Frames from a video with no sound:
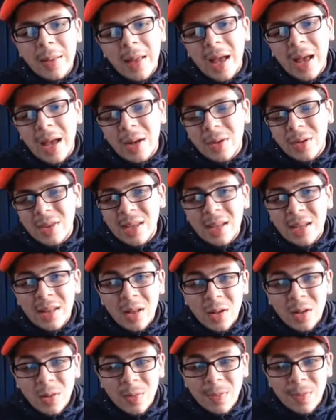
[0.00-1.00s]
I don't think
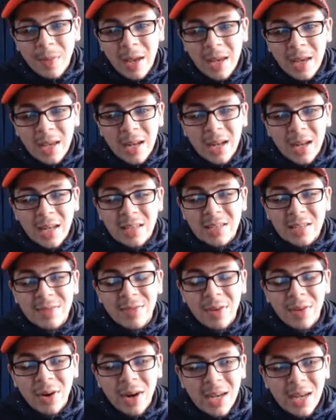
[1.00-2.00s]
they'll make it as
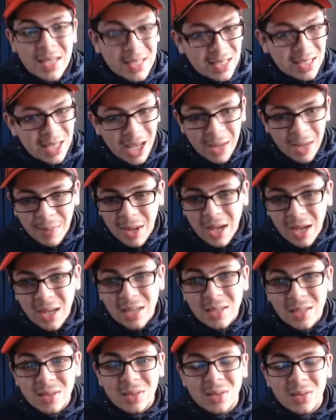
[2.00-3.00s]
far as
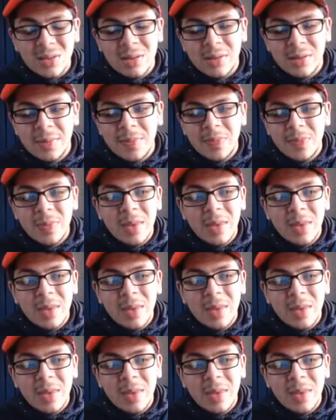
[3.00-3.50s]
semis or